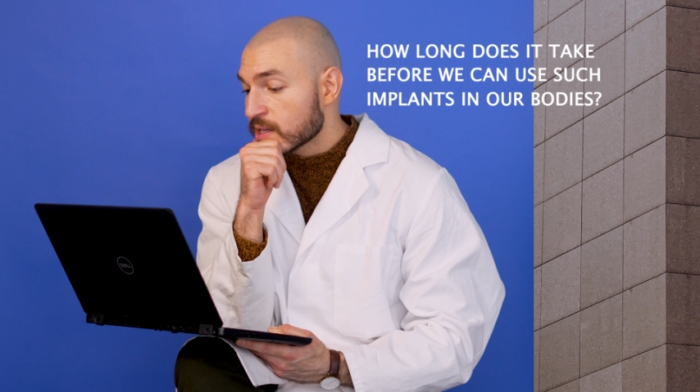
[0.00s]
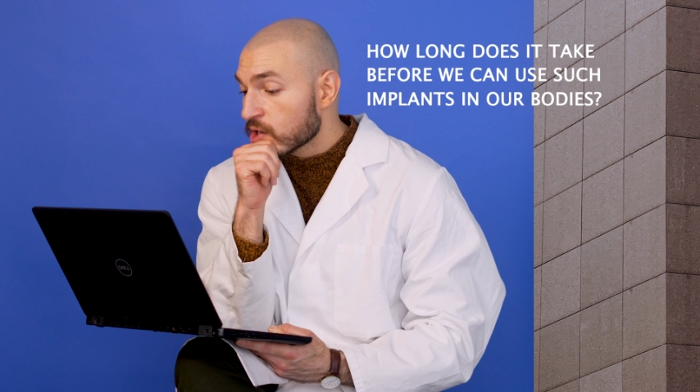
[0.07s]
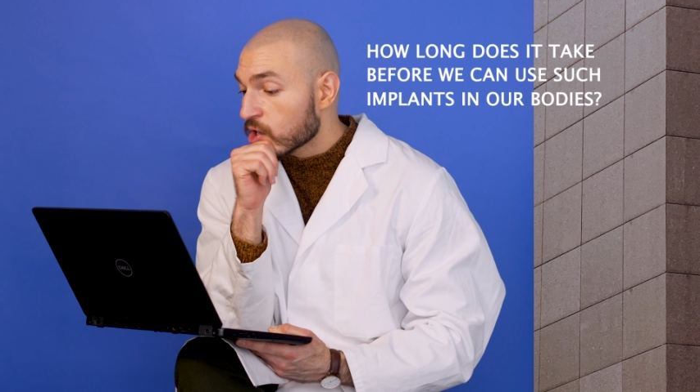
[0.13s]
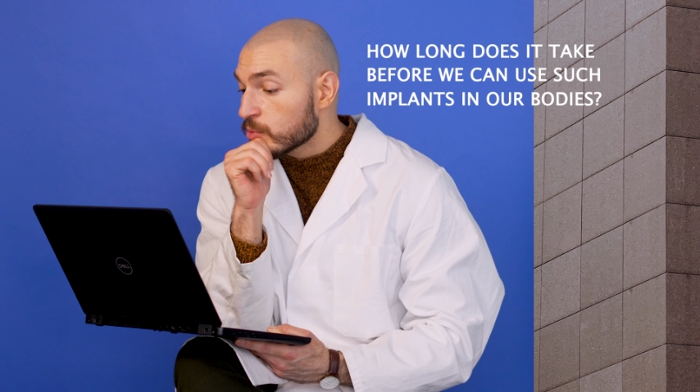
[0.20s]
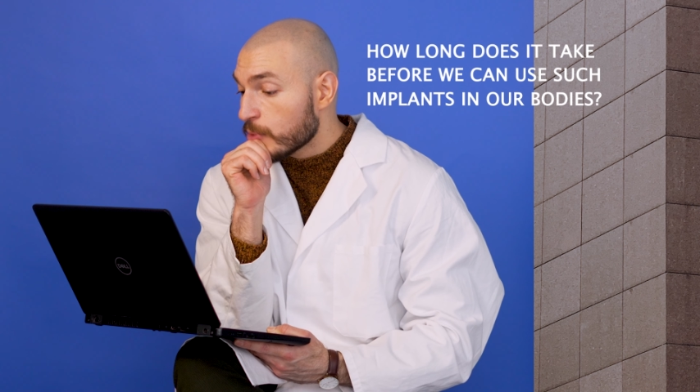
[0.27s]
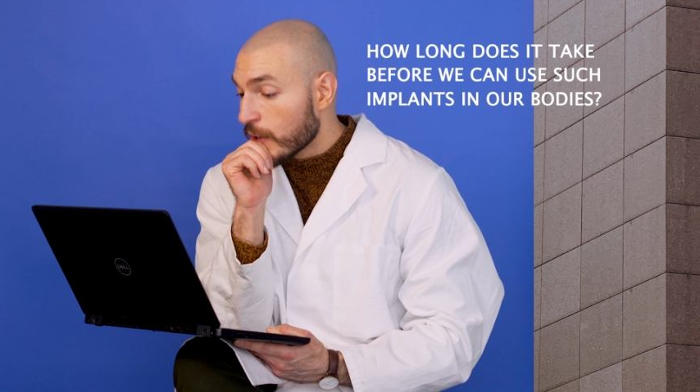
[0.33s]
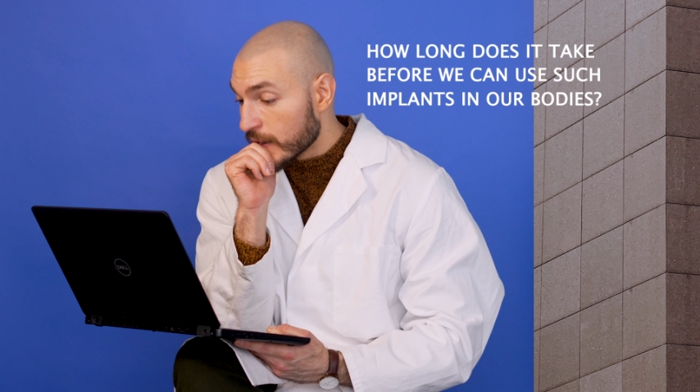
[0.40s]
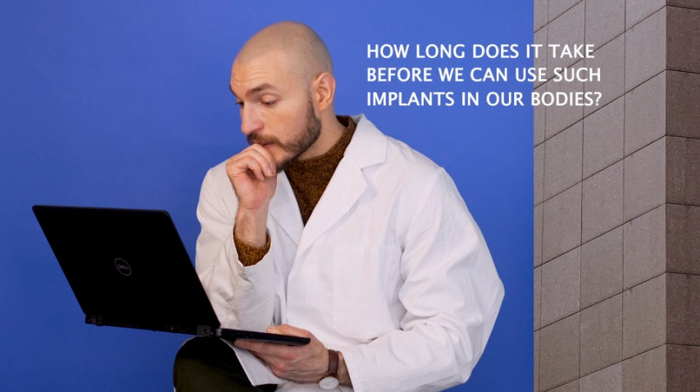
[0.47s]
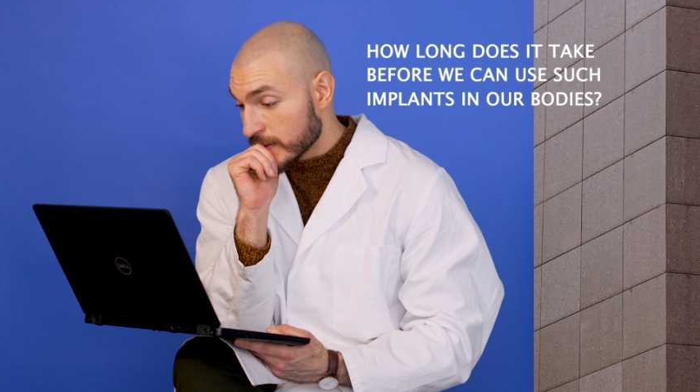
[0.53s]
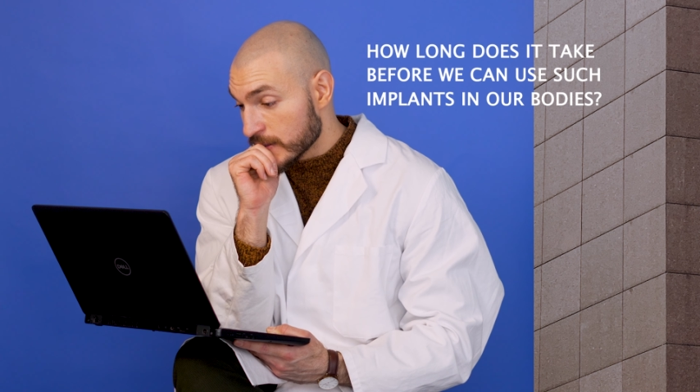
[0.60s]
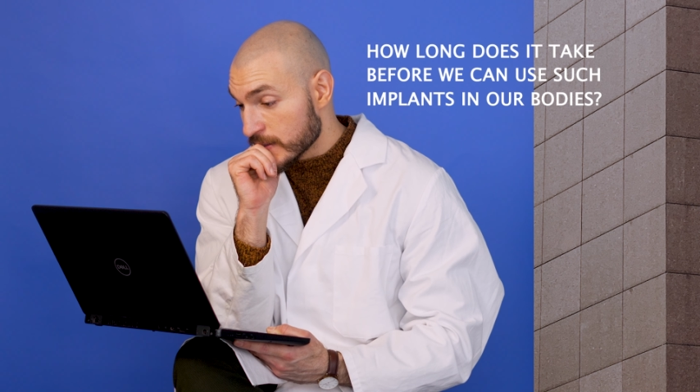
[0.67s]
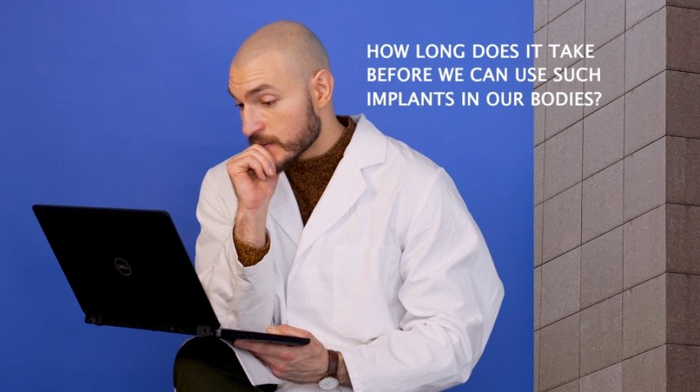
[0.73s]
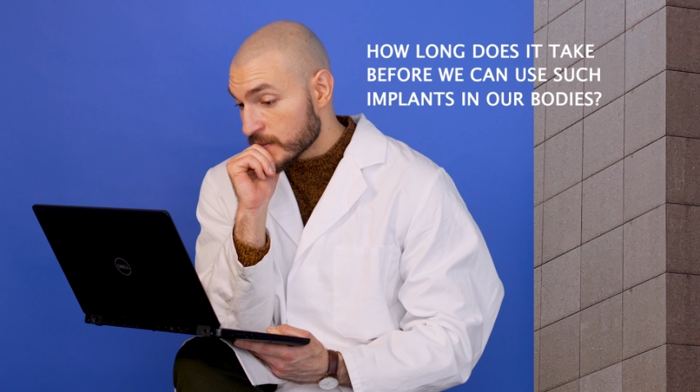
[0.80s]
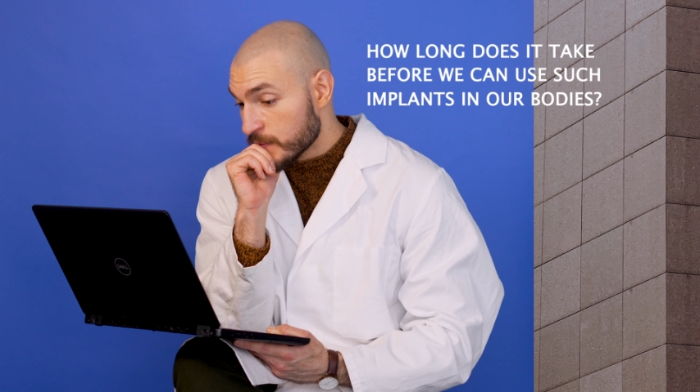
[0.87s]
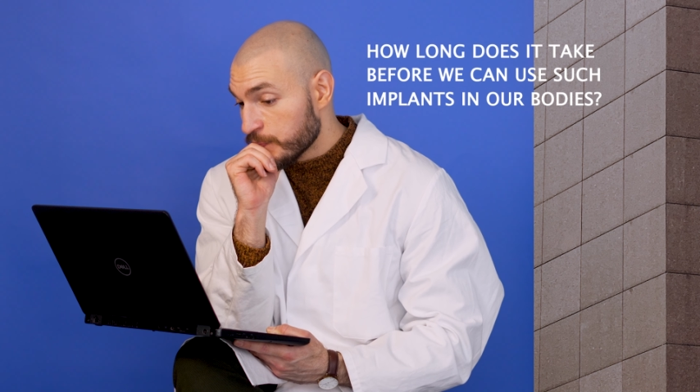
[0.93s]
in our
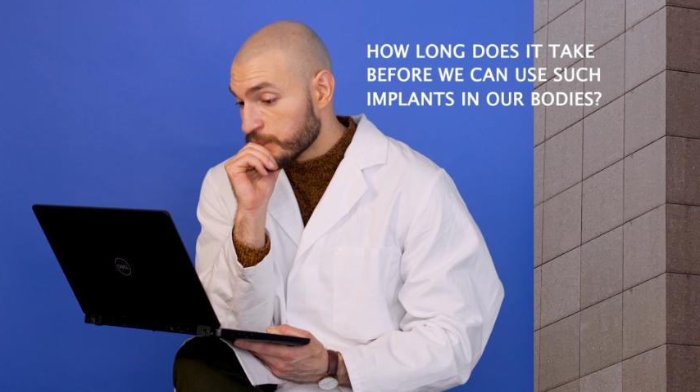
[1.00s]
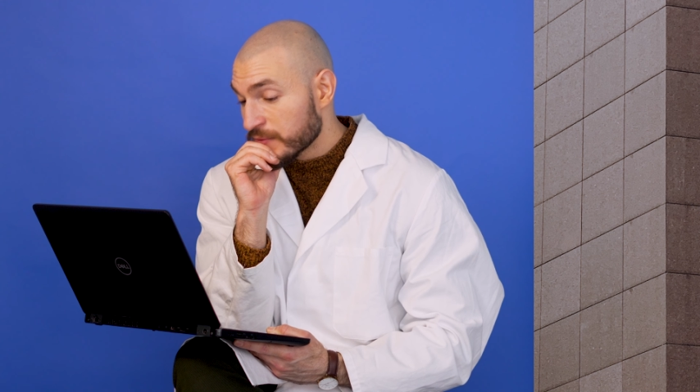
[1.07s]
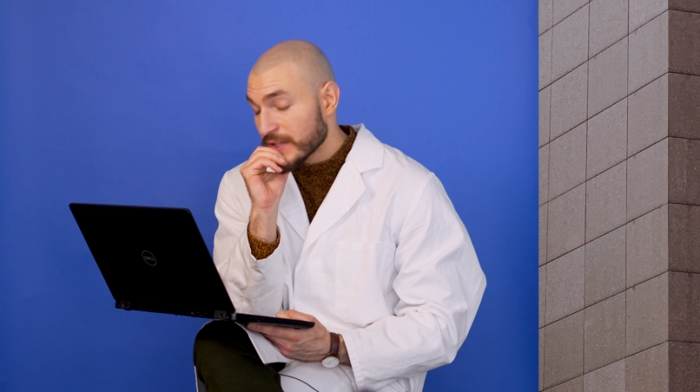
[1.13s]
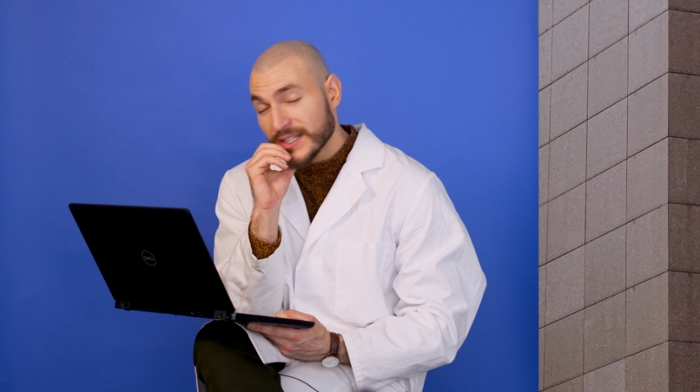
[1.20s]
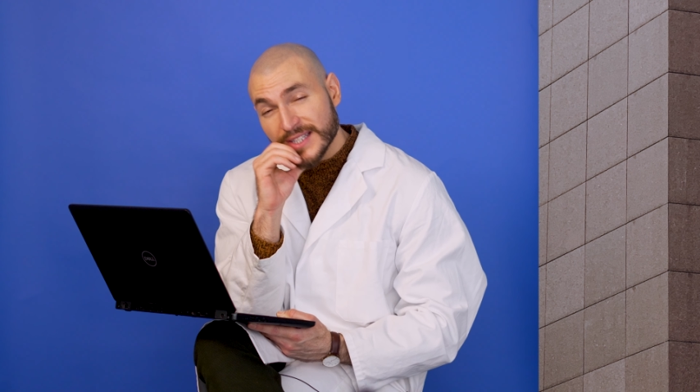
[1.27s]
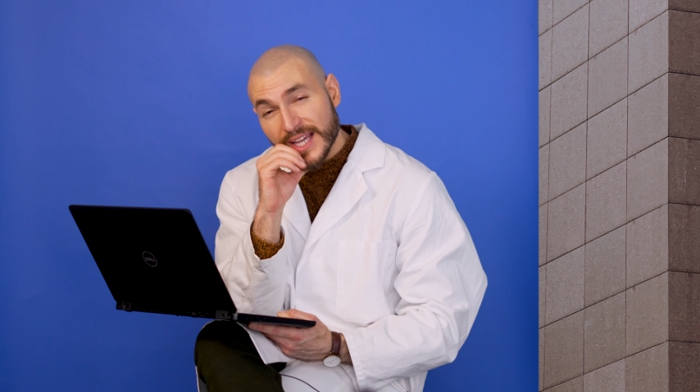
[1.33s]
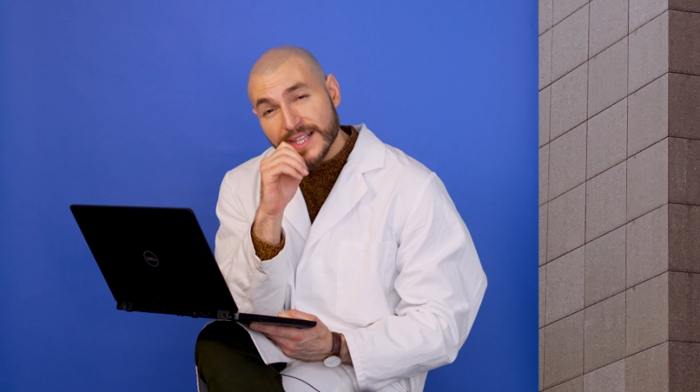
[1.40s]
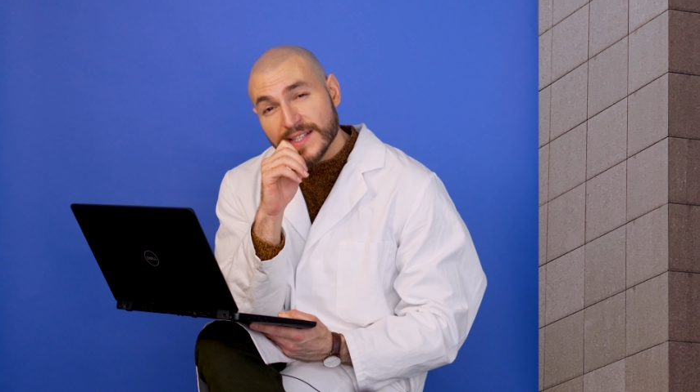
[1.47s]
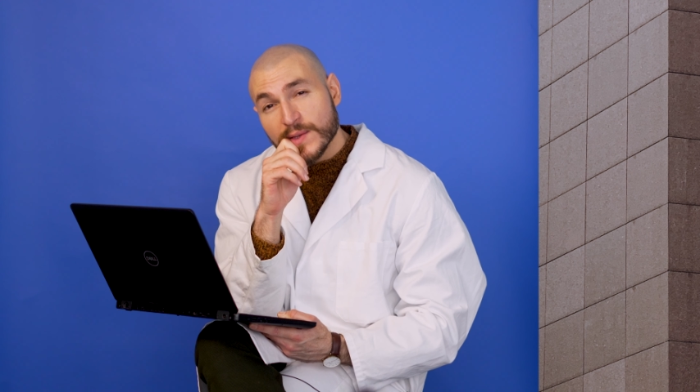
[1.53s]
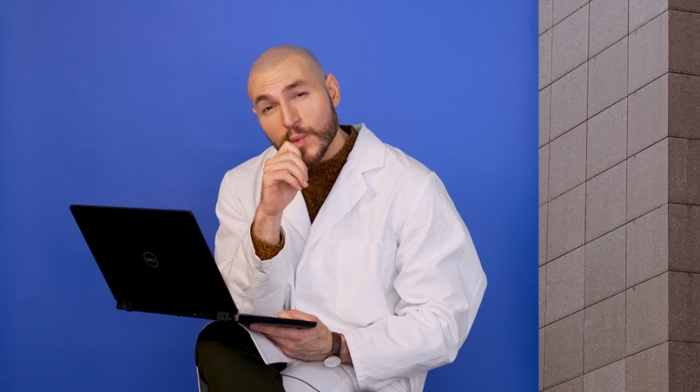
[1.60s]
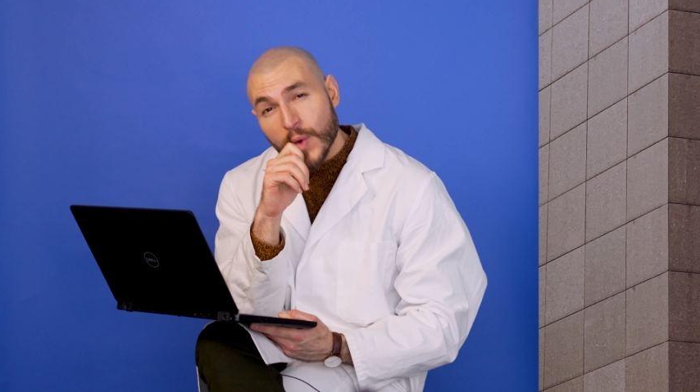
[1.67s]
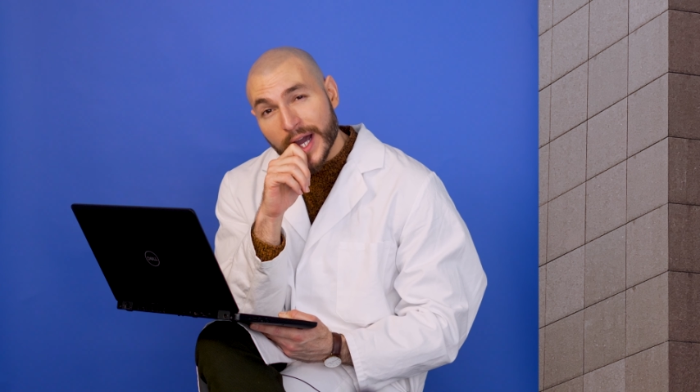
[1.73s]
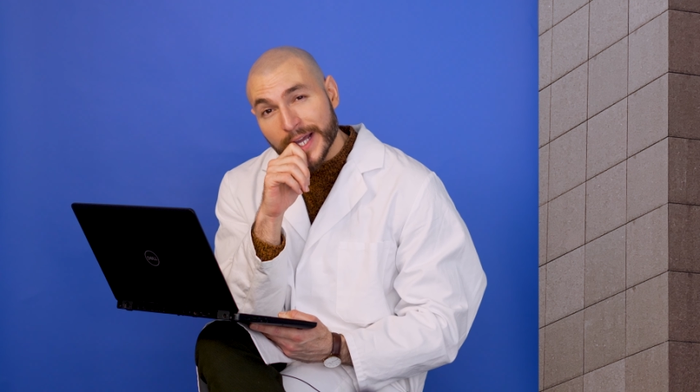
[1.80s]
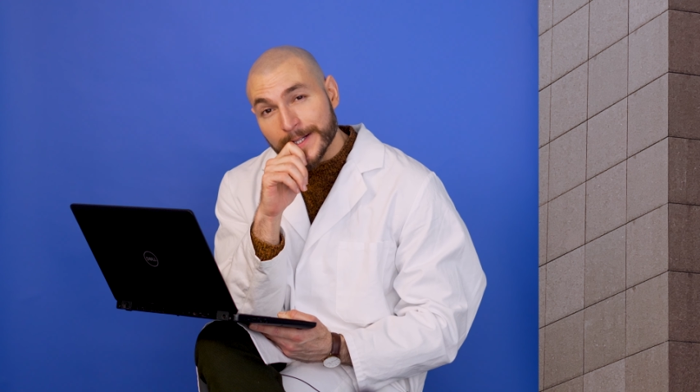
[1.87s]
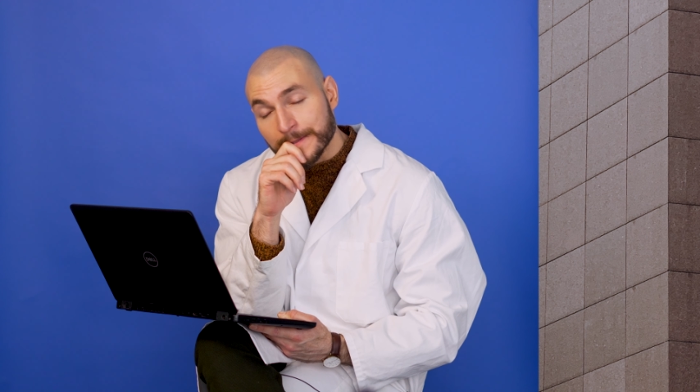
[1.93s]
bodies? It takes a
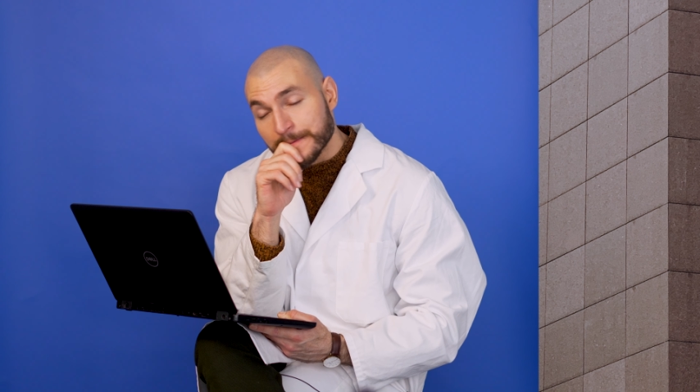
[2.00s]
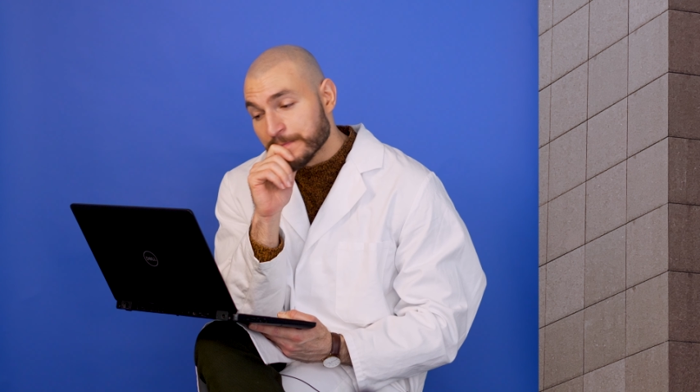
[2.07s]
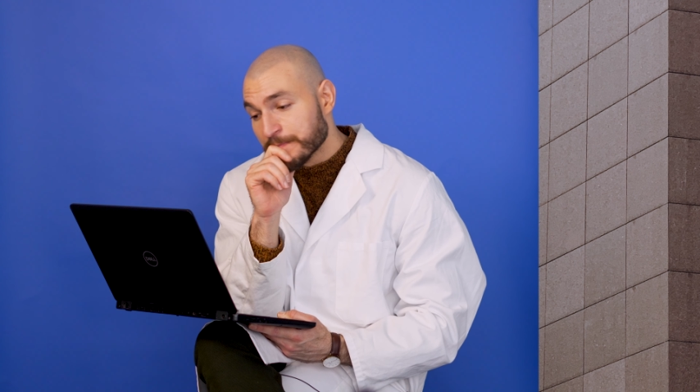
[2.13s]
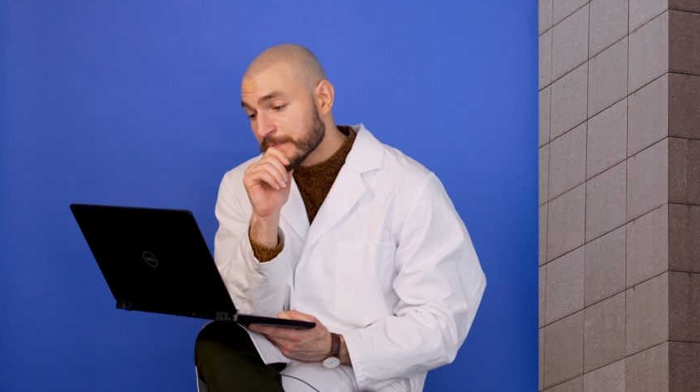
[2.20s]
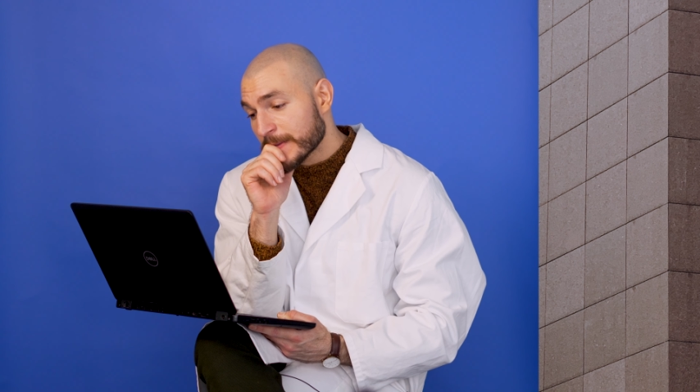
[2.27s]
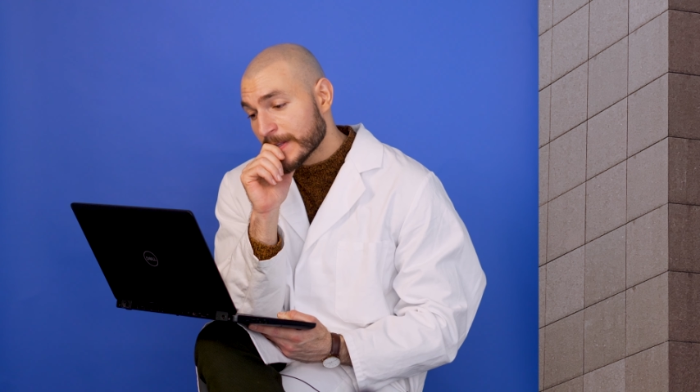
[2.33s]
while.